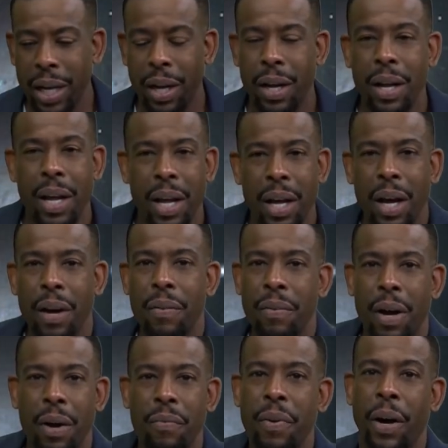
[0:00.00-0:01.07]
a, a,
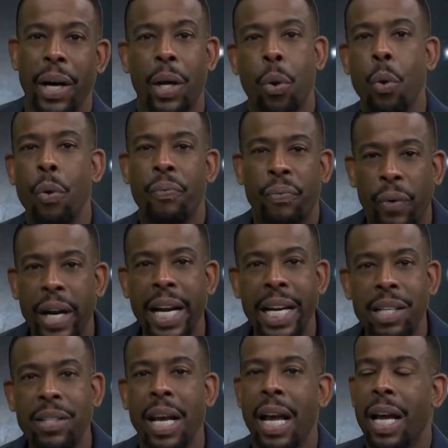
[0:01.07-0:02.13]
a very cool
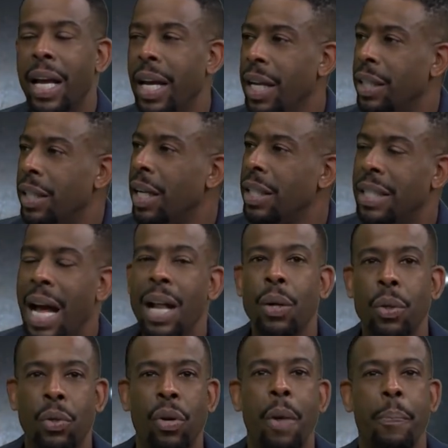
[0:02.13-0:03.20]
phrase, and uh,
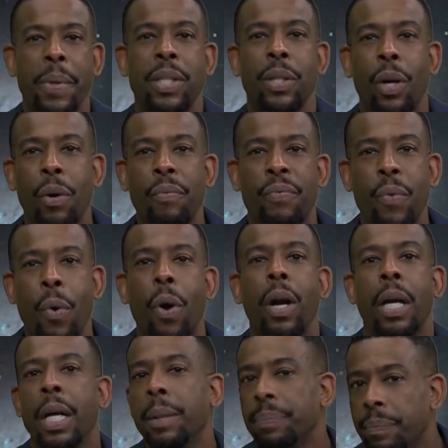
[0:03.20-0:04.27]
Donald Trump is known for
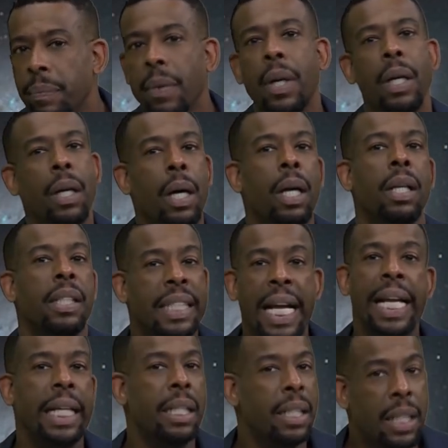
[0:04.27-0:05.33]
Uh,
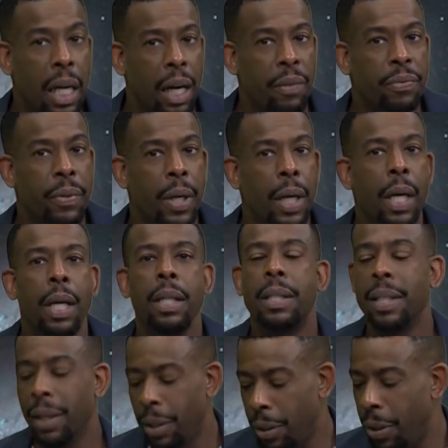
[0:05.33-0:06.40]
saying stuff.
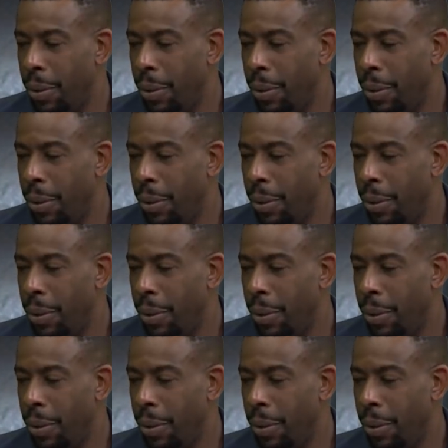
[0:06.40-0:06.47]
So,